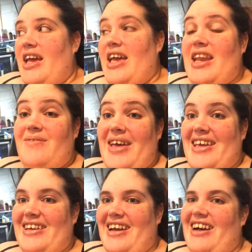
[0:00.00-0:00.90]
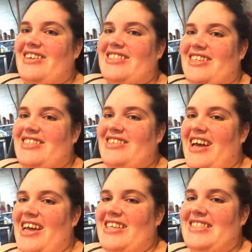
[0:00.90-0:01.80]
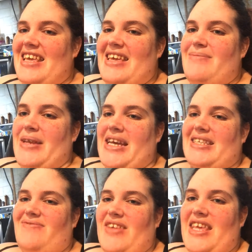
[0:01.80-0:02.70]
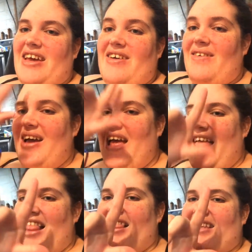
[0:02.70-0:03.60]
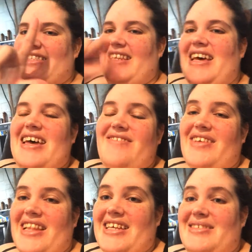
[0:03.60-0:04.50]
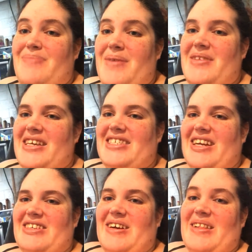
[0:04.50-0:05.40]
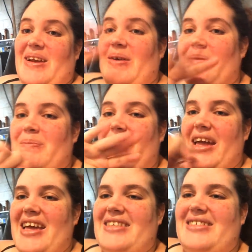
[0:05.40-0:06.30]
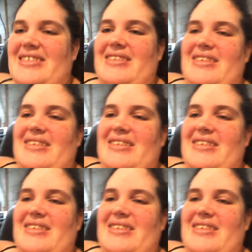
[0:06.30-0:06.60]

anyway, I'll talk to you guys in my next video. Lots of love, lots of baby dust. Talk to y'all later. Bye guys.